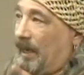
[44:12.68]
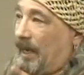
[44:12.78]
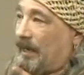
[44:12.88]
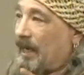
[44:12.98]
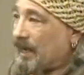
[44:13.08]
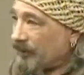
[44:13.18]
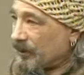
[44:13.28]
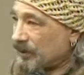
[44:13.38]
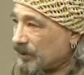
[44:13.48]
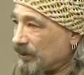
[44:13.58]
and now you're
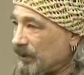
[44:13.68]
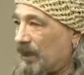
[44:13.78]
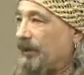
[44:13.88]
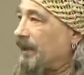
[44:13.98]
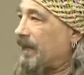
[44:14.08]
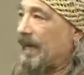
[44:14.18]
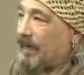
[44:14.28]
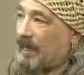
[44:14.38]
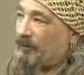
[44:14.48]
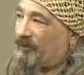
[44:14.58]
in the studio and the guy
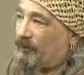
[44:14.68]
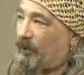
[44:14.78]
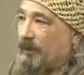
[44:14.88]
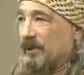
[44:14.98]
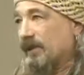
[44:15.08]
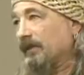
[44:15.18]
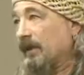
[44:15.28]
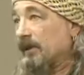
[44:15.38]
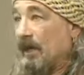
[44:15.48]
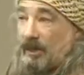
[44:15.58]
can't perform. And
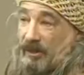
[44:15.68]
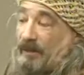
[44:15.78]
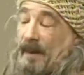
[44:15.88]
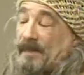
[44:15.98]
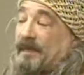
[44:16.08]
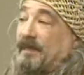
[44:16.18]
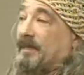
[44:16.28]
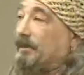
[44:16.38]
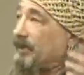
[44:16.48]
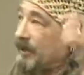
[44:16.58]
sometimes, sometimes it's as
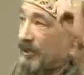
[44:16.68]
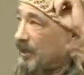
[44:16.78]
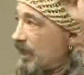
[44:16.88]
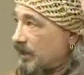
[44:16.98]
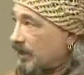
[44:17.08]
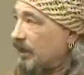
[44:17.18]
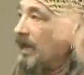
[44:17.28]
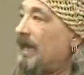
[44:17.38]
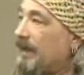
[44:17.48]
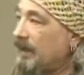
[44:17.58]
simple as changing the
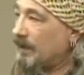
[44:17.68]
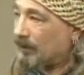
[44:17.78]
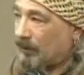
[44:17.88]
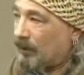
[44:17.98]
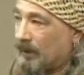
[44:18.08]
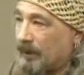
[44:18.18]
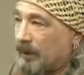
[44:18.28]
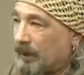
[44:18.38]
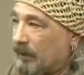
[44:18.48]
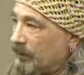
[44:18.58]
lighting, or
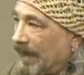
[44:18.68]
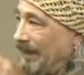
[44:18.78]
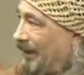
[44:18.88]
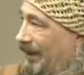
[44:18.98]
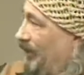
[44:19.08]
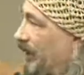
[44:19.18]
you know, lighting a couple of